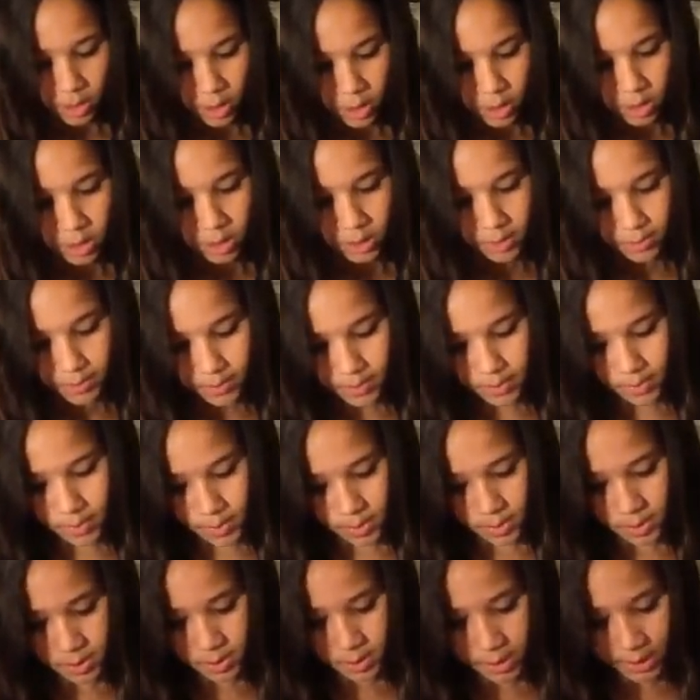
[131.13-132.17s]
Um,
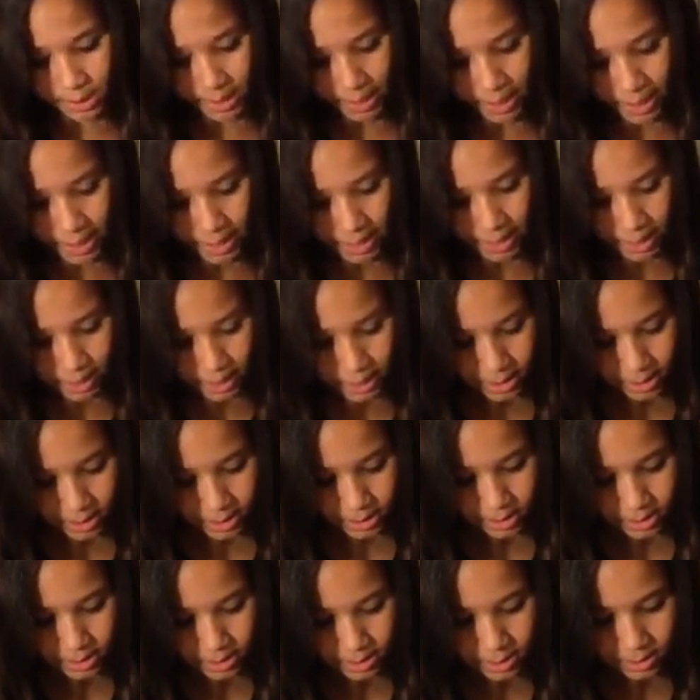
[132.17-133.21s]

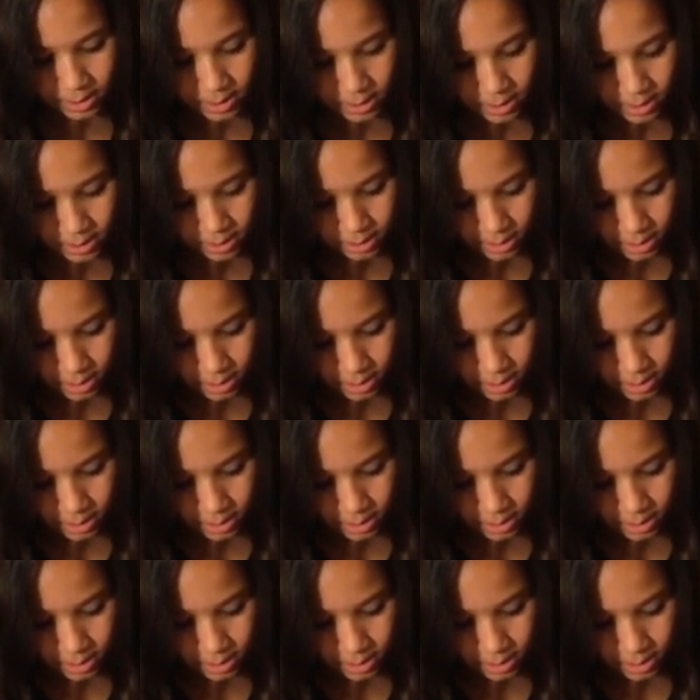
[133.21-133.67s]
and